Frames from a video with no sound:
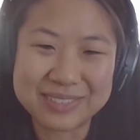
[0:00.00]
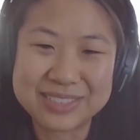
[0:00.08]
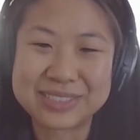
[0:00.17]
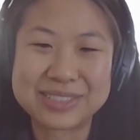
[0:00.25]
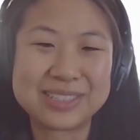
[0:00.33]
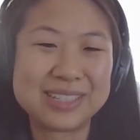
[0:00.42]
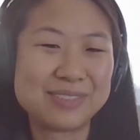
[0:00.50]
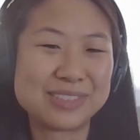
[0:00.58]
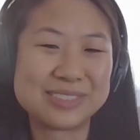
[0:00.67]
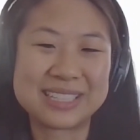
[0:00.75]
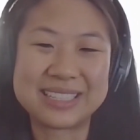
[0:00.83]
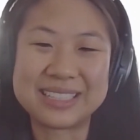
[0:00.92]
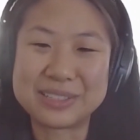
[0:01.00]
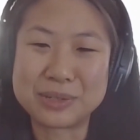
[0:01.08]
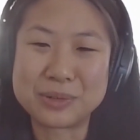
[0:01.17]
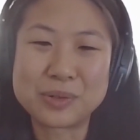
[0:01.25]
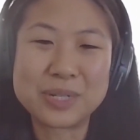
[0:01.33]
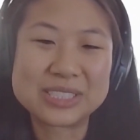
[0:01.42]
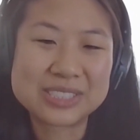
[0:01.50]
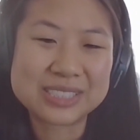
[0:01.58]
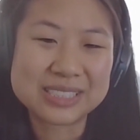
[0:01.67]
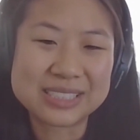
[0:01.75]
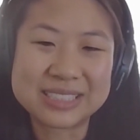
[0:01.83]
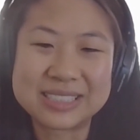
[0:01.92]
If there's any
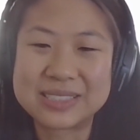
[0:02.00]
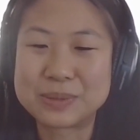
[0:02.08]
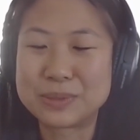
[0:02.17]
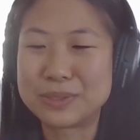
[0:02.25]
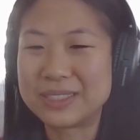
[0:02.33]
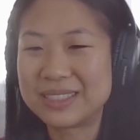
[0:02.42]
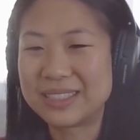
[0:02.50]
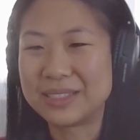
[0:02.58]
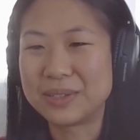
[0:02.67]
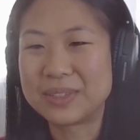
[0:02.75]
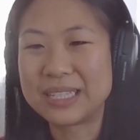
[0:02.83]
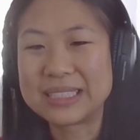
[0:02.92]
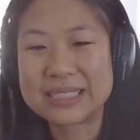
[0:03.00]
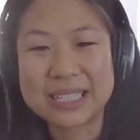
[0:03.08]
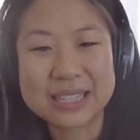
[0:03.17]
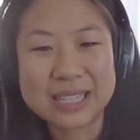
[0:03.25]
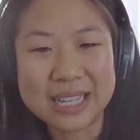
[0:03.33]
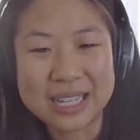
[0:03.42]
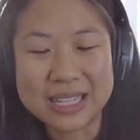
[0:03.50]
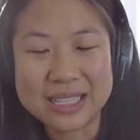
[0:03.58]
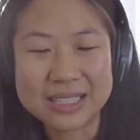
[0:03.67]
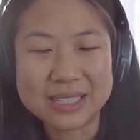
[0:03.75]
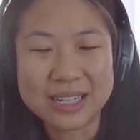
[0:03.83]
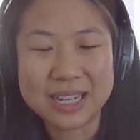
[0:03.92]
questions or things like
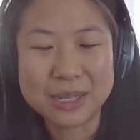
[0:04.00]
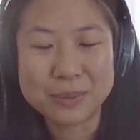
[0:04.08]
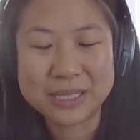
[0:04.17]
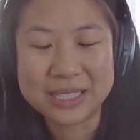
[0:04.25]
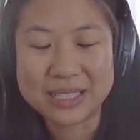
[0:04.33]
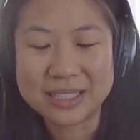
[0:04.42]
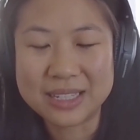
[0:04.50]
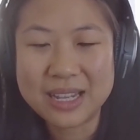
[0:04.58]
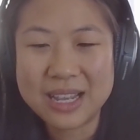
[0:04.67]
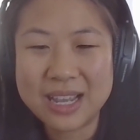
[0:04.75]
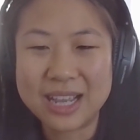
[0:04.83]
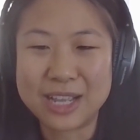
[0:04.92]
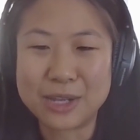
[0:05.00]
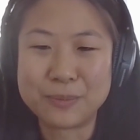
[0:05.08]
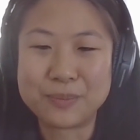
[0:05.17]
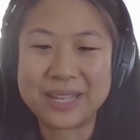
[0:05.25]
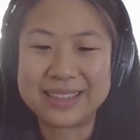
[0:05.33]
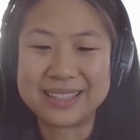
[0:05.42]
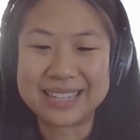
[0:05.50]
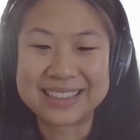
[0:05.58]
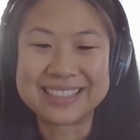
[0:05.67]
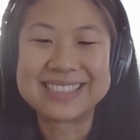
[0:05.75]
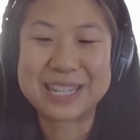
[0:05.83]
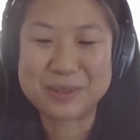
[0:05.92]
that are happening, and then at
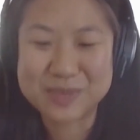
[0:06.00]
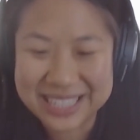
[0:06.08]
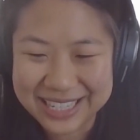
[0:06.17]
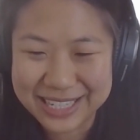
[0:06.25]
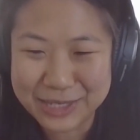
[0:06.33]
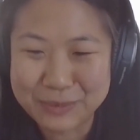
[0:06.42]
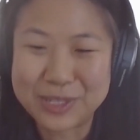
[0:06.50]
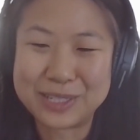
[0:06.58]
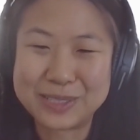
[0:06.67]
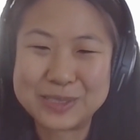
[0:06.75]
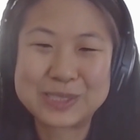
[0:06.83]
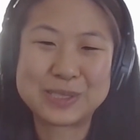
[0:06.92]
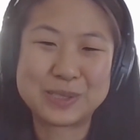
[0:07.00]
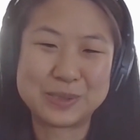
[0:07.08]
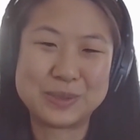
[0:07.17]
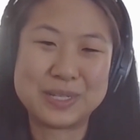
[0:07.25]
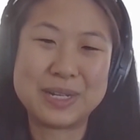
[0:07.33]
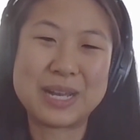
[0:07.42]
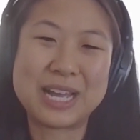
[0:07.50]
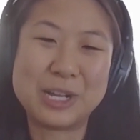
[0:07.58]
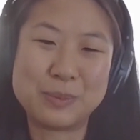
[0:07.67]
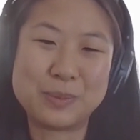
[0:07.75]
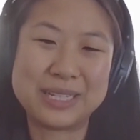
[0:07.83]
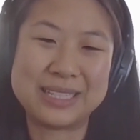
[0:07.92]
the same time also
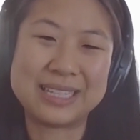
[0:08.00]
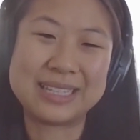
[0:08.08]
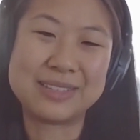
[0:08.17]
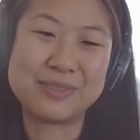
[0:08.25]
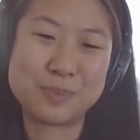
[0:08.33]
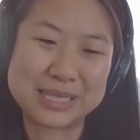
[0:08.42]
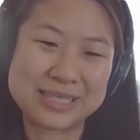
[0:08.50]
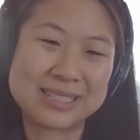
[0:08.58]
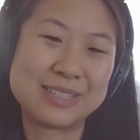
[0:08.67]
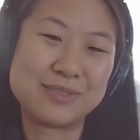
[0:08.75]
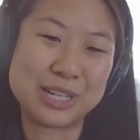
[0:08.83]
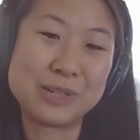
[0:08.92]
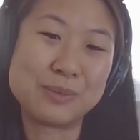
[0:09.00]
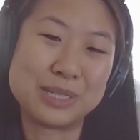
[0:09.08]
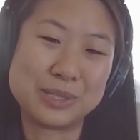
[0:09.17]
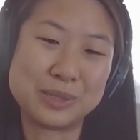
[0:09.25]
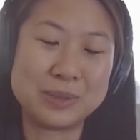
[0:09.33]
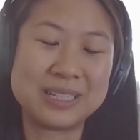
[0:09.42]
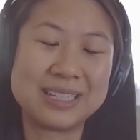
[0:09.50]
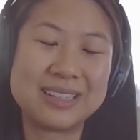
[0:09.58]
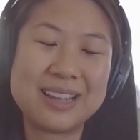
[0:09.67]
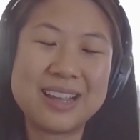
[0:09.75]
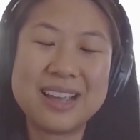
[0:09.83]
helping the business development unit